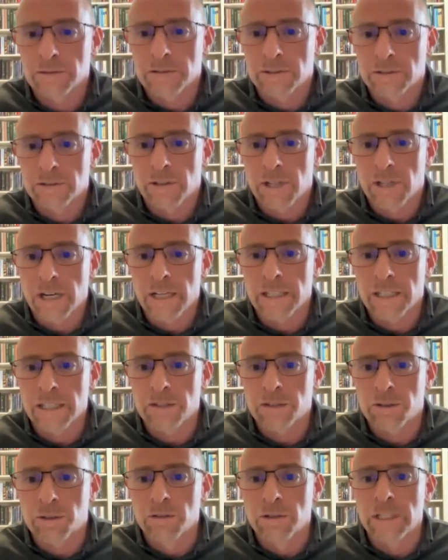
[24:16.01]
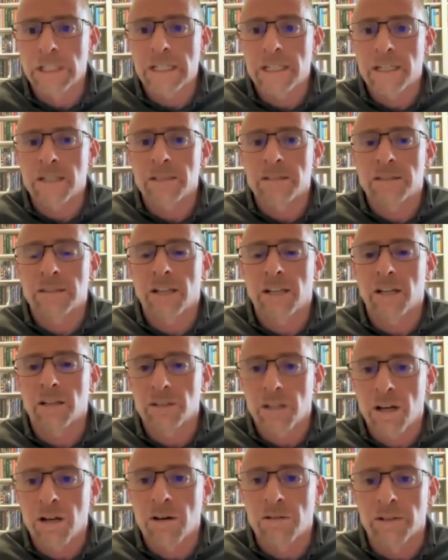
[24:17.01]
hmm. right? He truly is
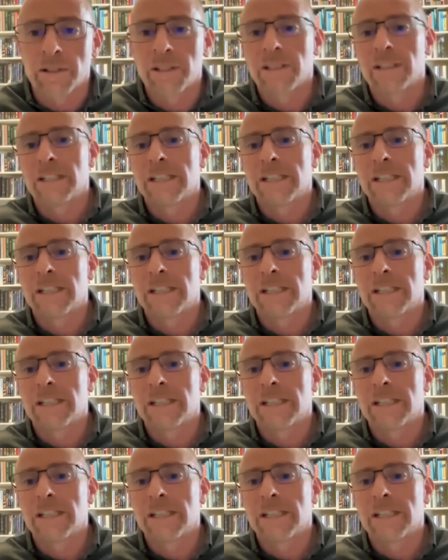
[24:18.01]
alone,